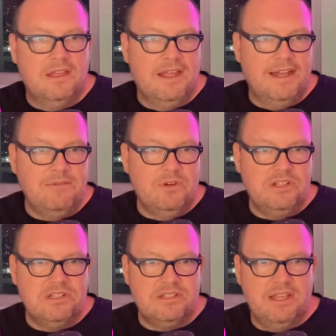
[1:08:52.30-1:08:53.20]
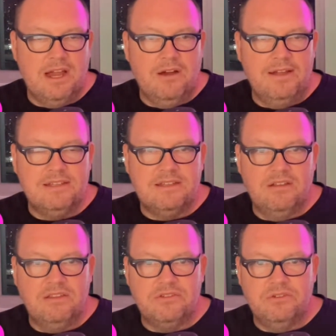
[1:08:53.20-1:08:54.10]
Anyone just think RH is
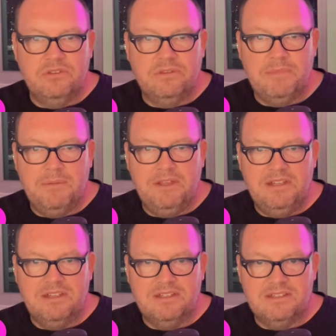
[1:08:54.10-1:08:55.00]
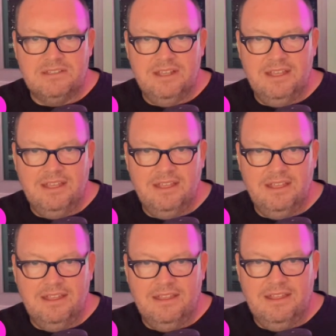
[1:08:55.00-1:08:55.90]
telling the truth and maybe he just
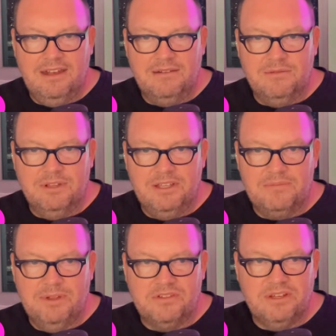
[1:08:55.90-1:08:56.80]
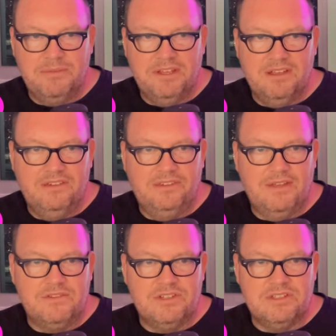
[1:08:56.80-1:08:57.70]
it released Pulse Chain because that
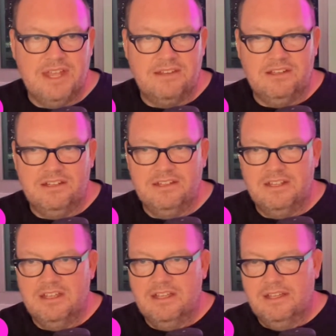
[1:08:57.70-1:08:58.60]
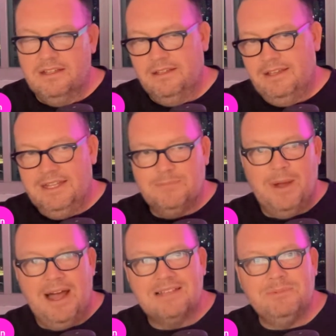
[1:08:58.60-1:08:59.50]
was just not done? It's
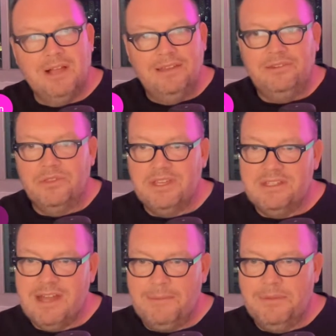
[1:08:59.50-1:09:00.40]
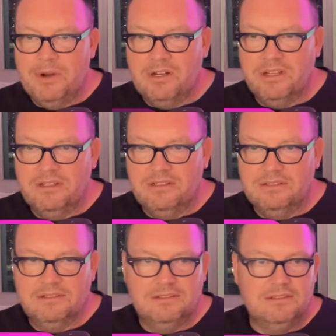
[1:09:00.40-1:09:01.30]
possible. I still think he's timing the market.
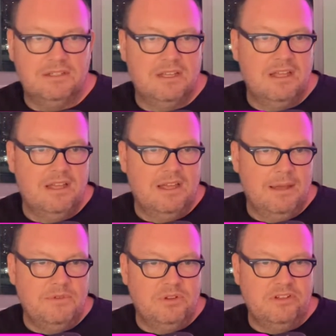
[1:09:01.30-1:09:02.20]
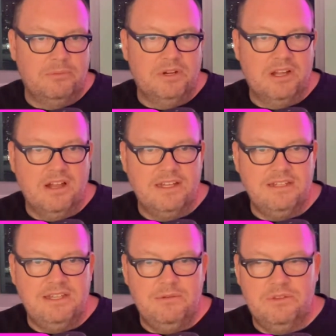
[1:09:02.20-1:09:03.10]
I'm doing turmeric honey
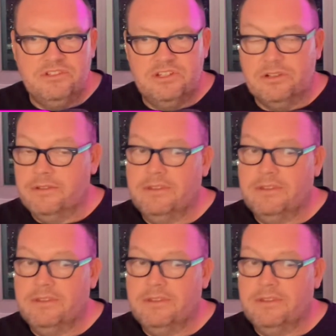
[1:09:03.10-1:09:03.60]
tea with ginger.